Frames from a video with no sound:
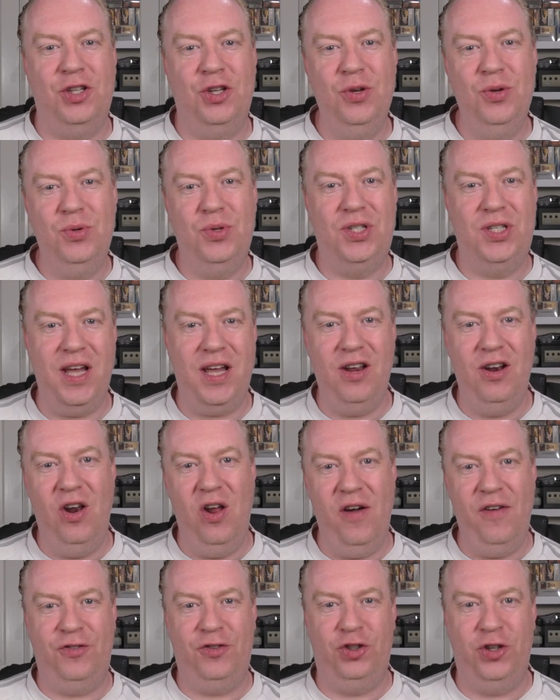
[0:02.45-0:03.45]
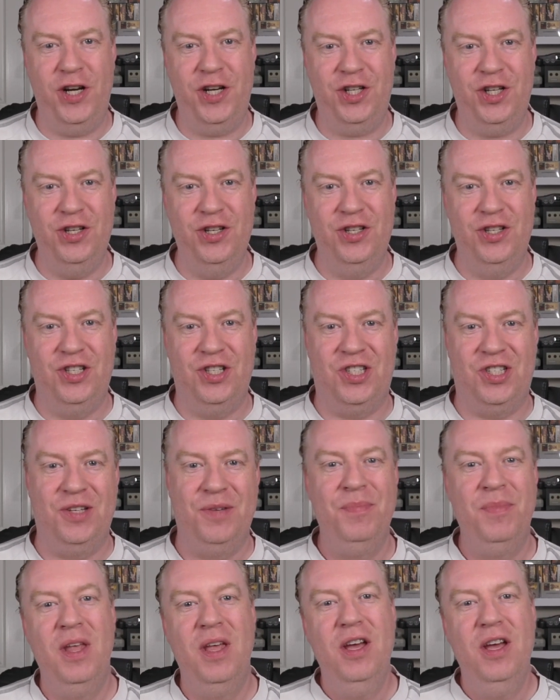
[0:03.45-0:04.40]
to Second Life Treasures.